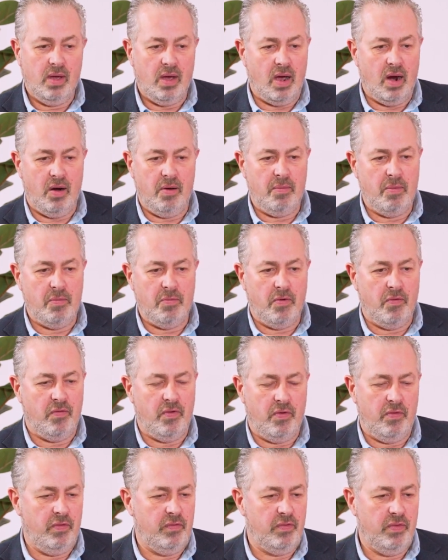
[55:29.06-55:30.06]
I remember
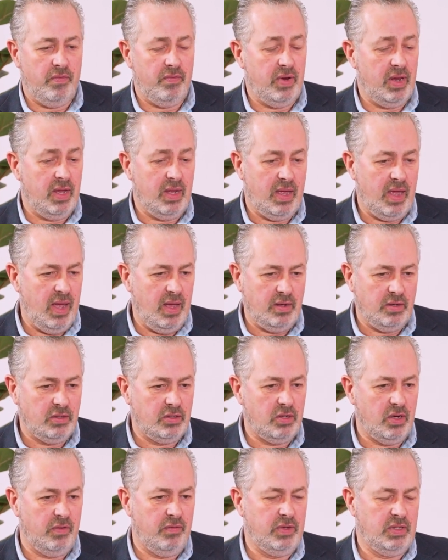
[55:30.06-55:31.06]
very vividly, again,
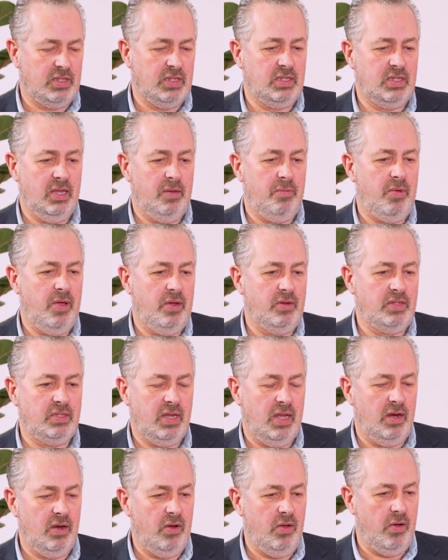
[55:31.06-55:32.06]
sort of as a CPO,
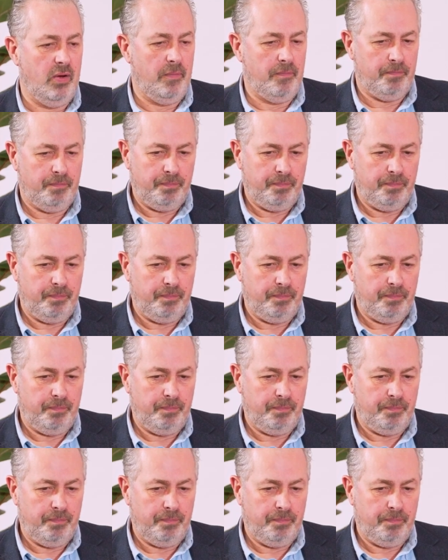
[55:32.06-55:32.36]
saying, look,